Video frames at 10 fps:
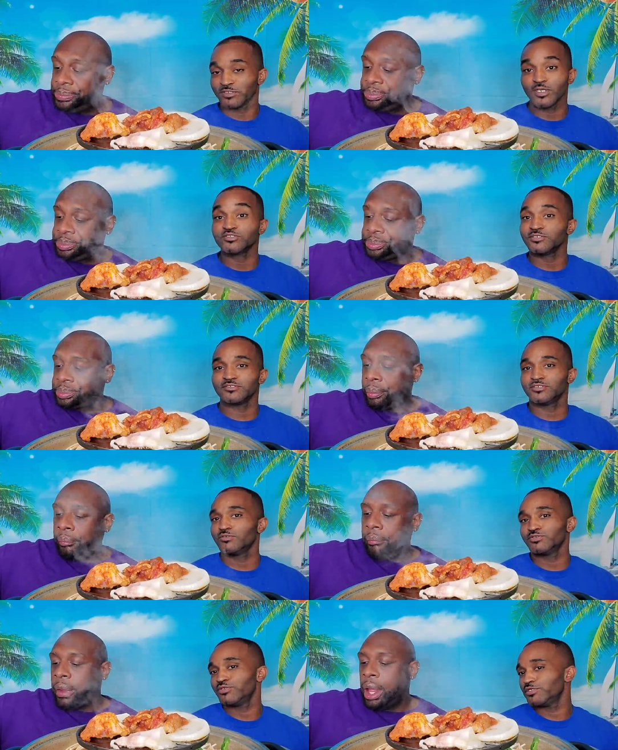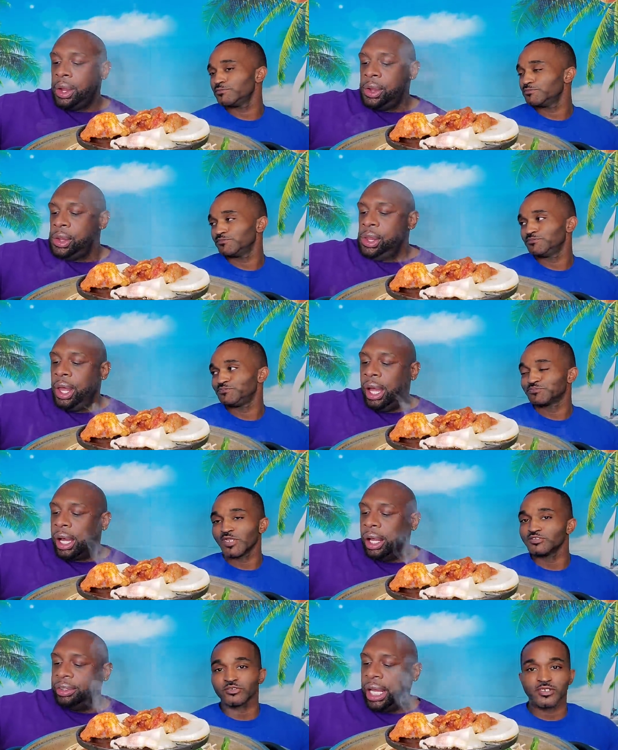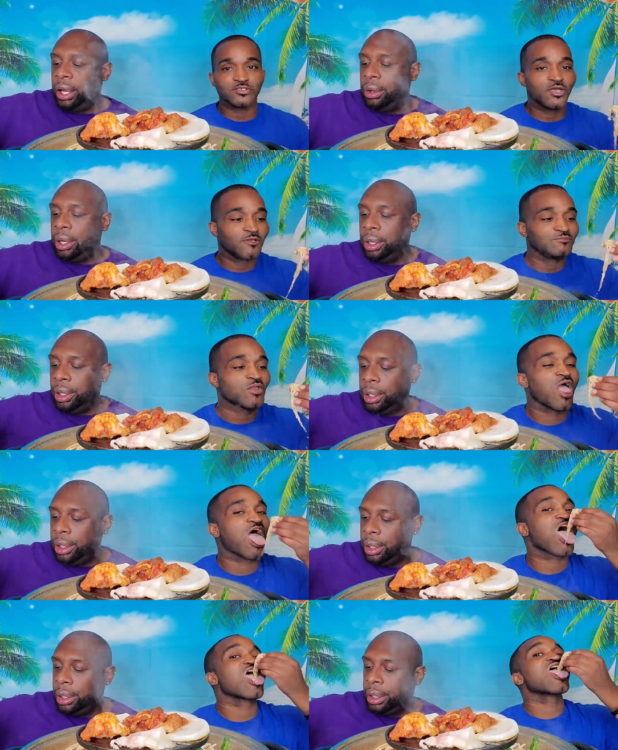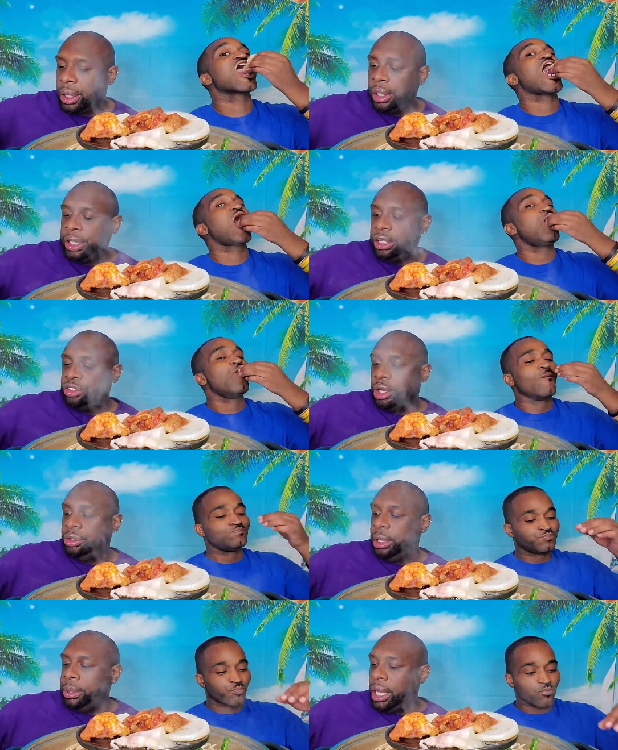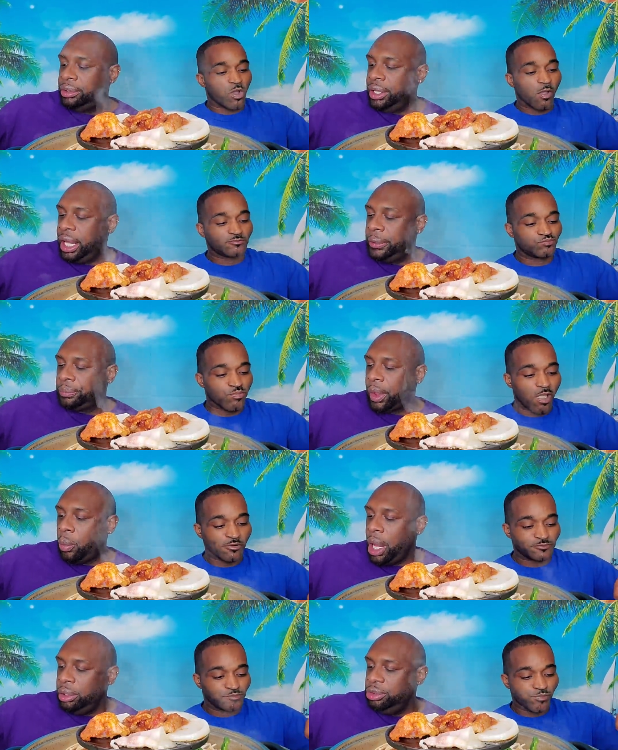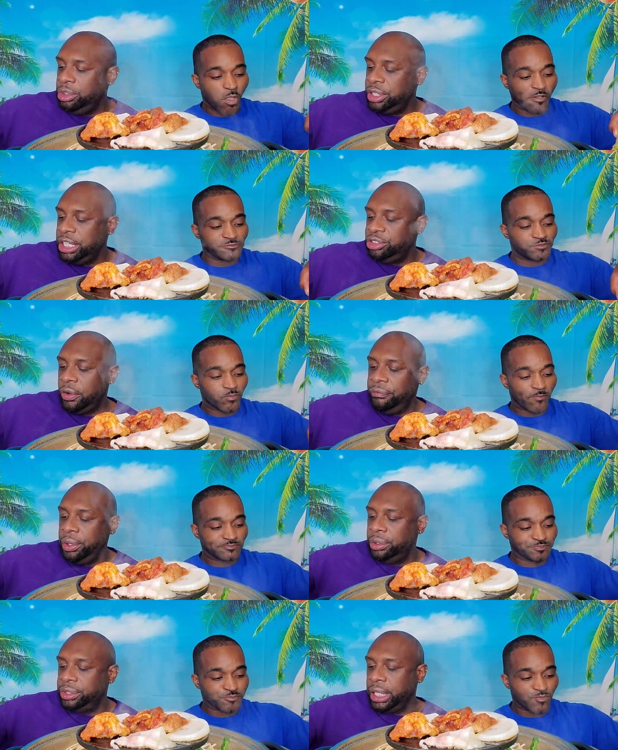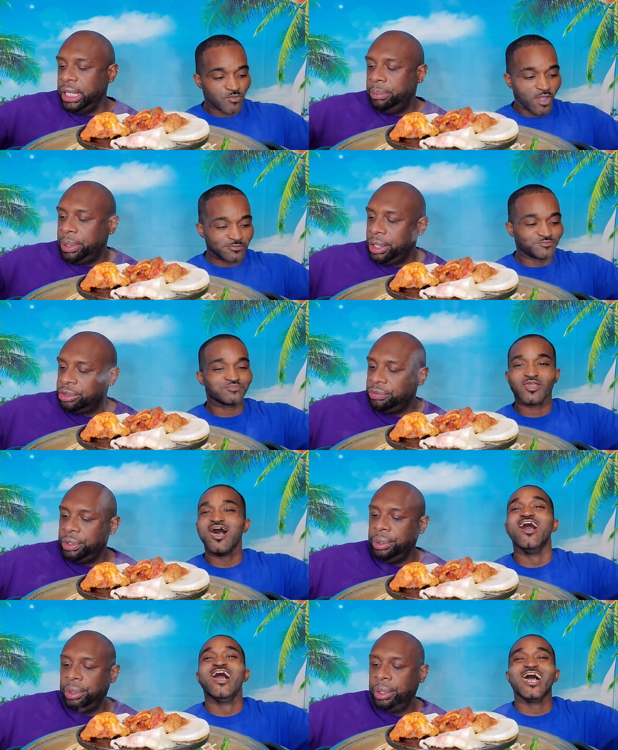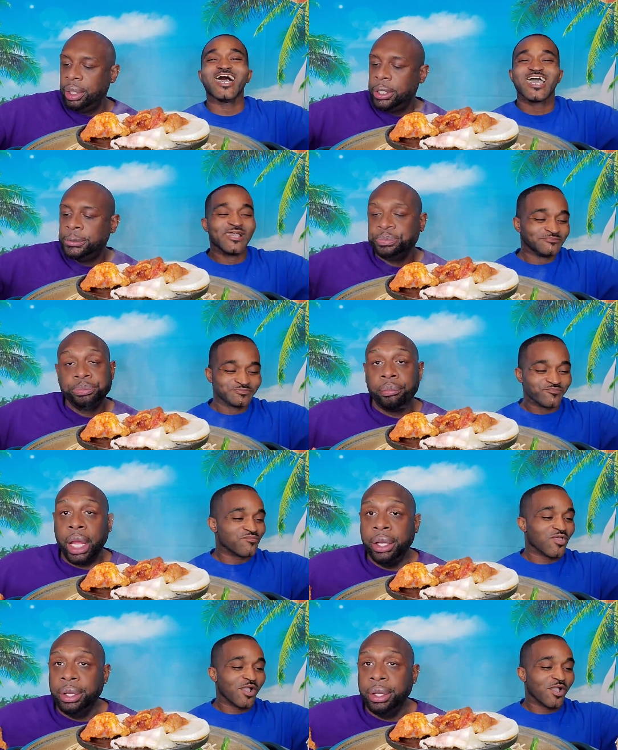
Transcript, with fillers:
Speaker 1: Don't do that. Because
Speaker 2: they going to, because they show to me all the time, why don't you just eat your food instead of eating production?
Speaker 1: They